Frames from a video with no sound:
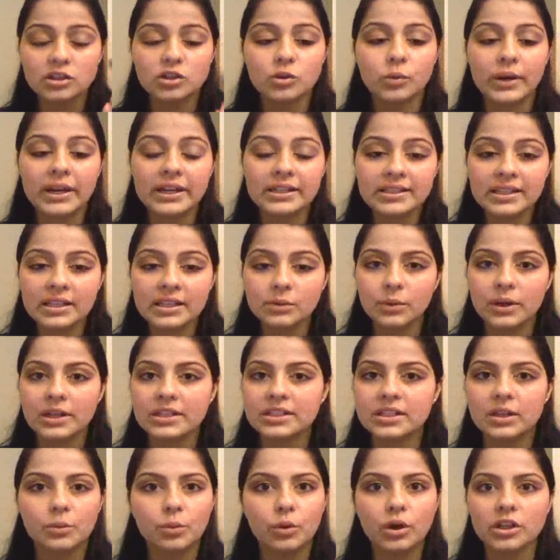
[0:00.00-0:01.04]
So what I did was,
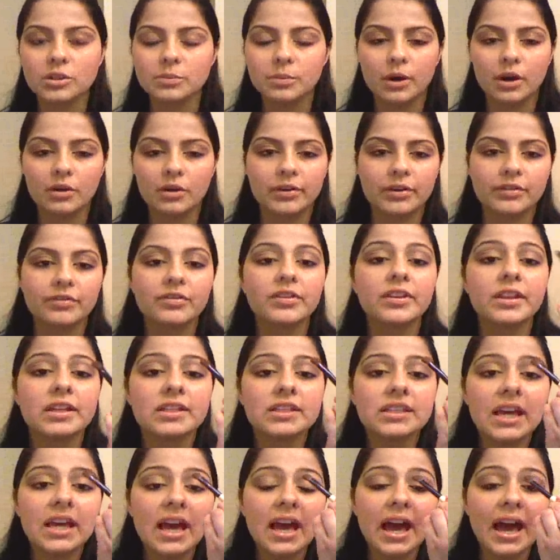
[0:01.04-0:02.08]
it worked perfect for this.
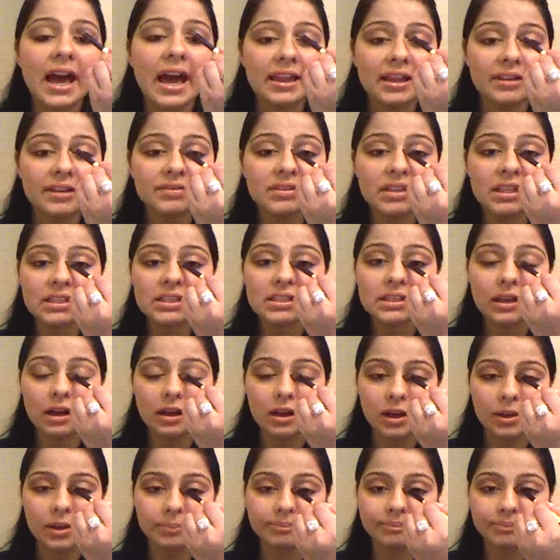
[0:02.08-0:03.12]
I left this
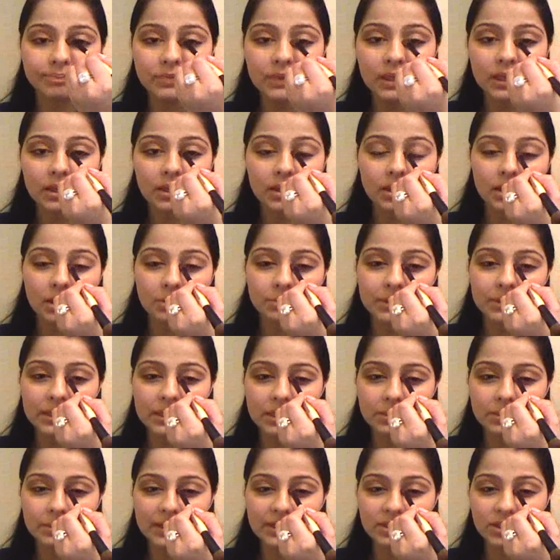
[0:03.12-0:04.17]

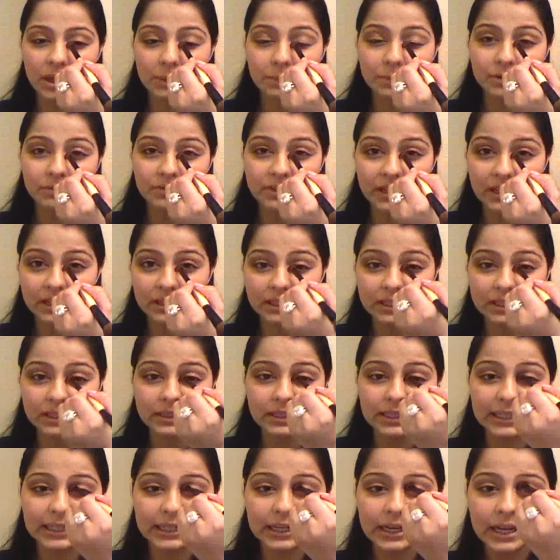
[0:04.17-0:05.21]
completely blank, so I put vanilla in
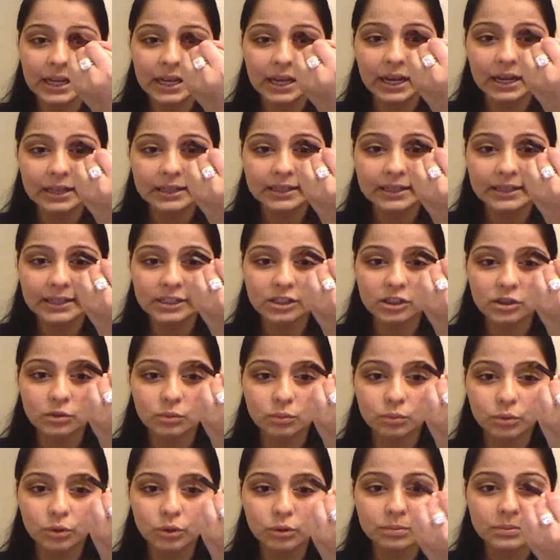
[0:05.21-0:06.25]
there. And then I
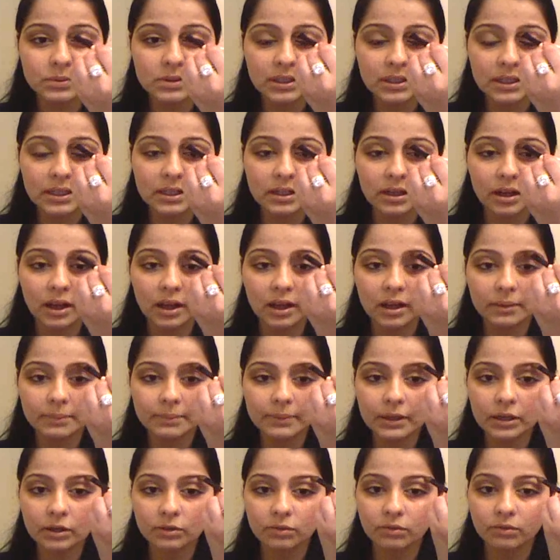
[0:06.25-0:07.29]
swooped it up
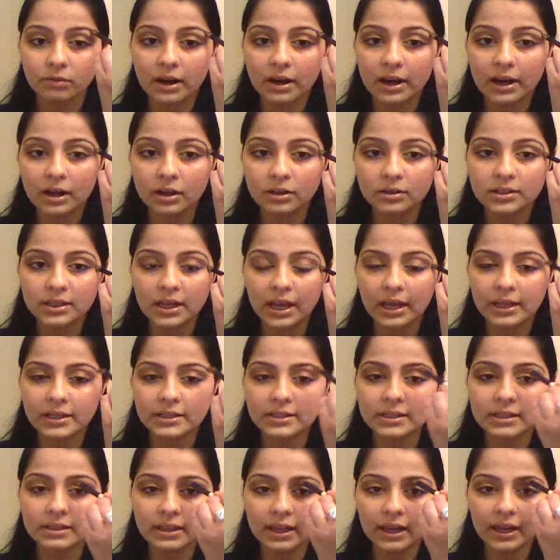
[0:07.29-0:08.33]
and around and
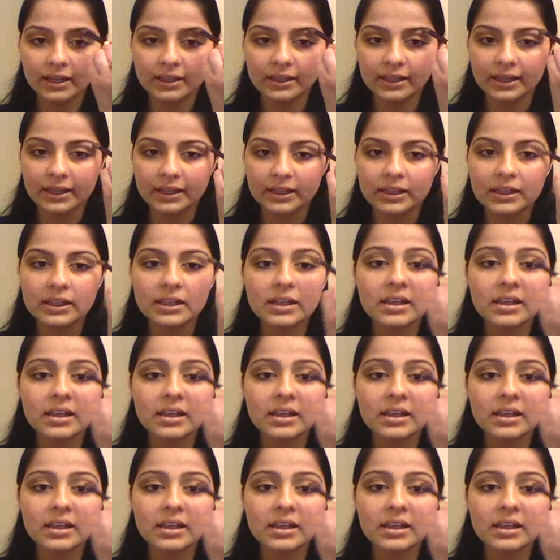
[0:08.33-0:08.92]
did the highlight.